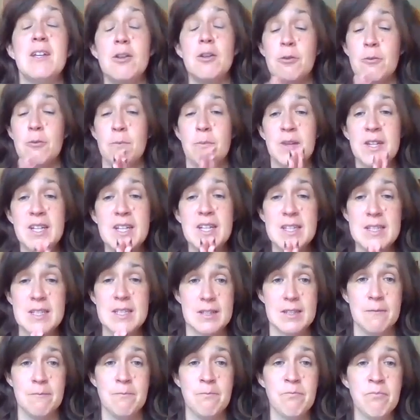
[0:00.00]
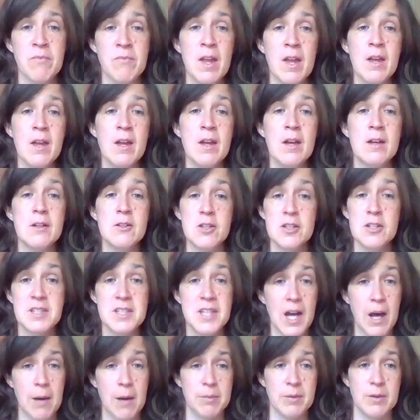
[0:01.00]
you, please just
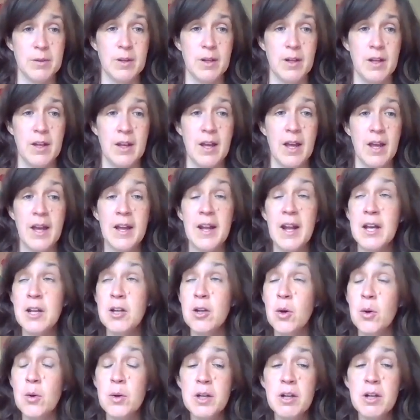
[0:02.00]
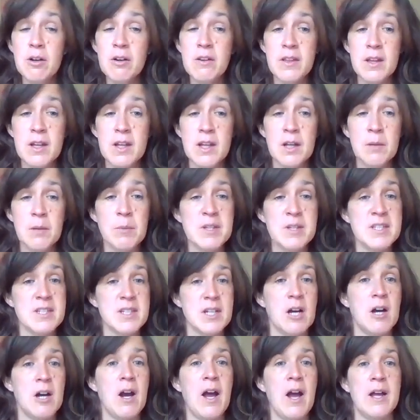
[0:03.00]
stop. And I know you're thinking, but
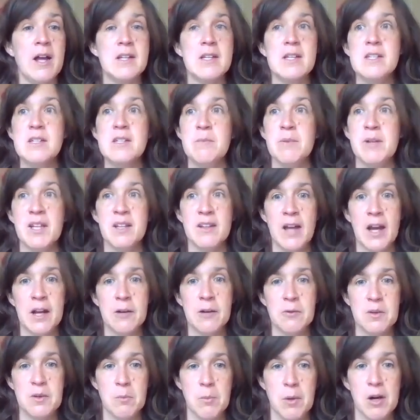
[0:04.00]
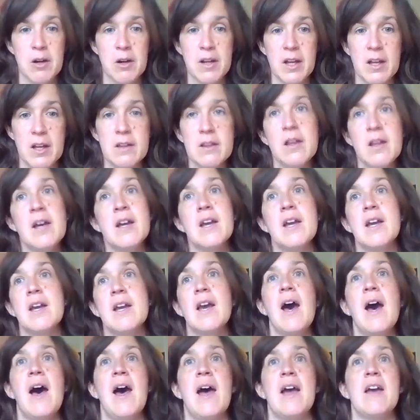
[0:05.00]
Sarah, I need to be in line with the market.
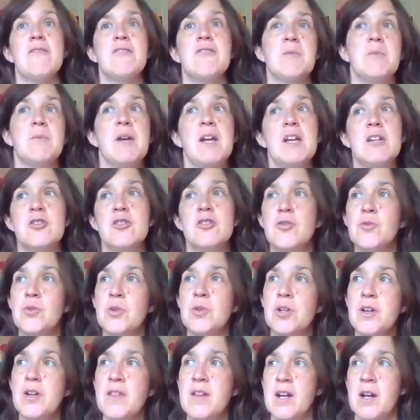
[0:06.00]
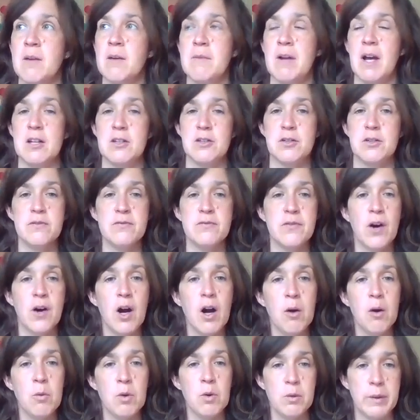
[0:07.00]
Like, I have to make sure that I'm not too
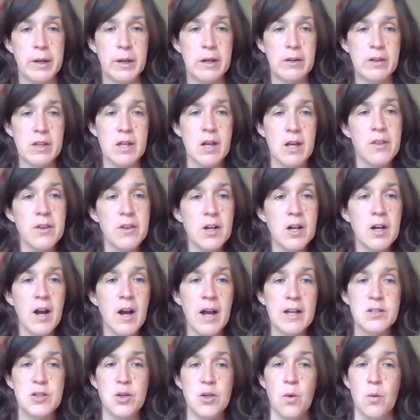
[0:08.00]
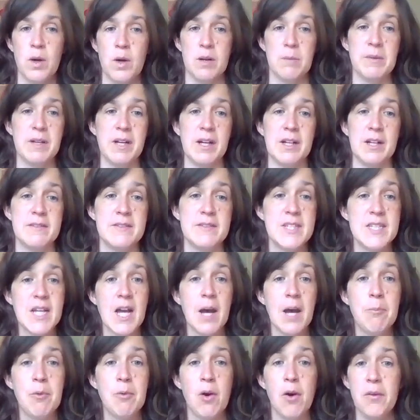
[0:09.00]
far one way or the other. I don't want to be out of
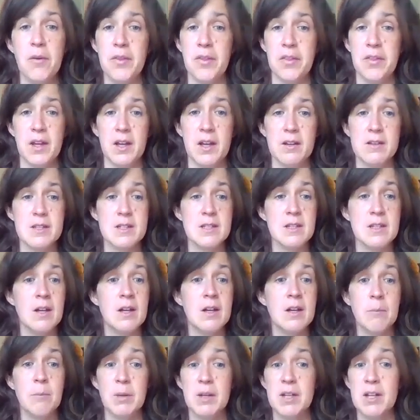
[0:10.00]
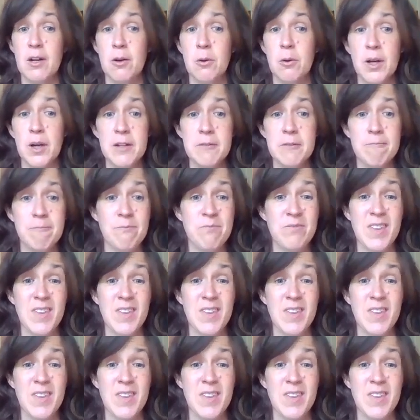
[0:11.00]
step, all the things. But you know what?